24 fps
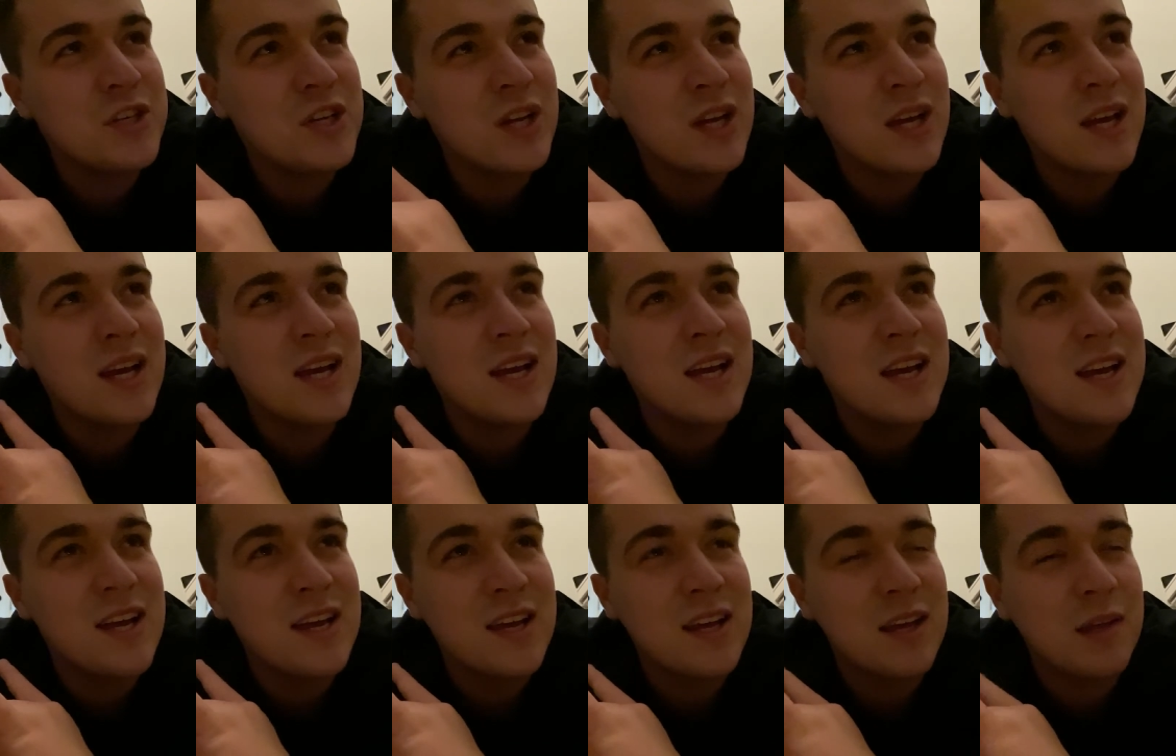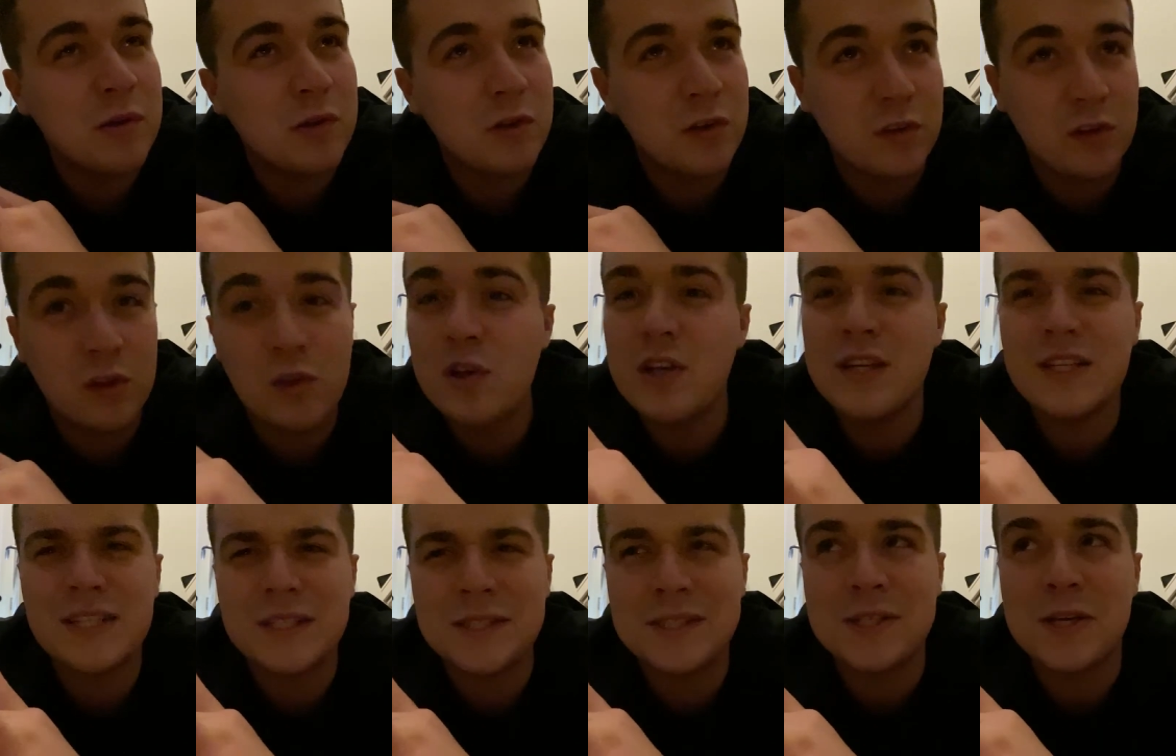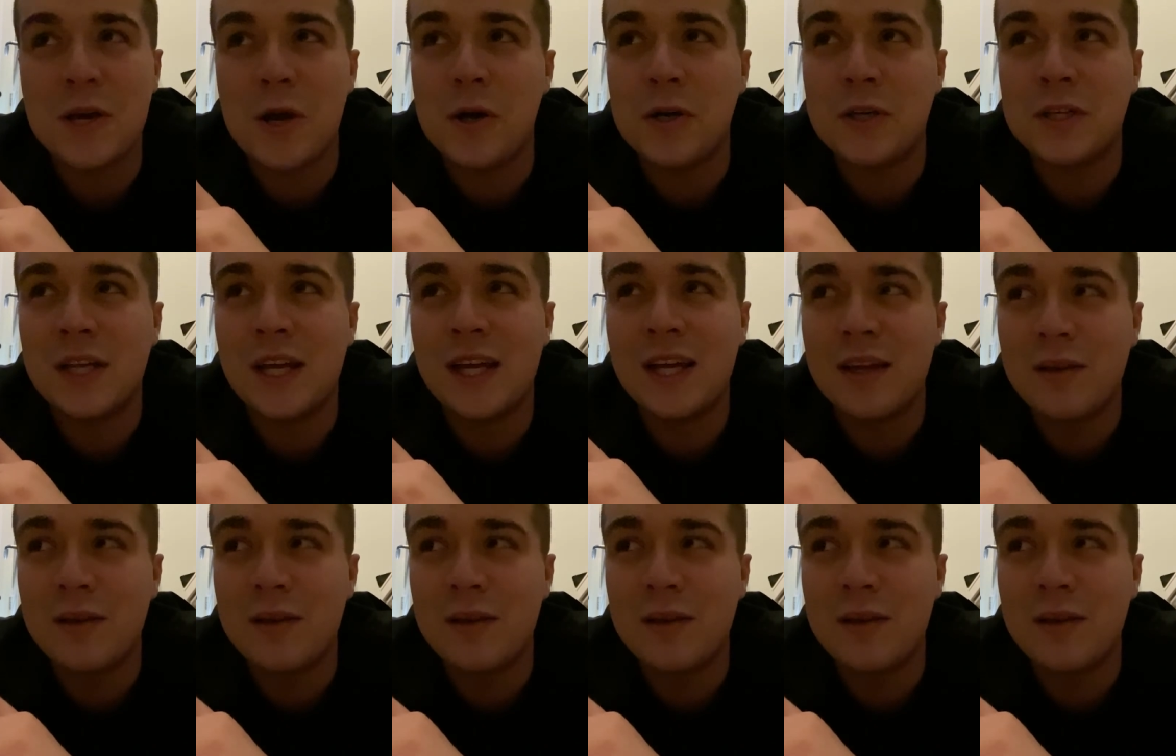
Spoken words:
I'm going to look at Discord.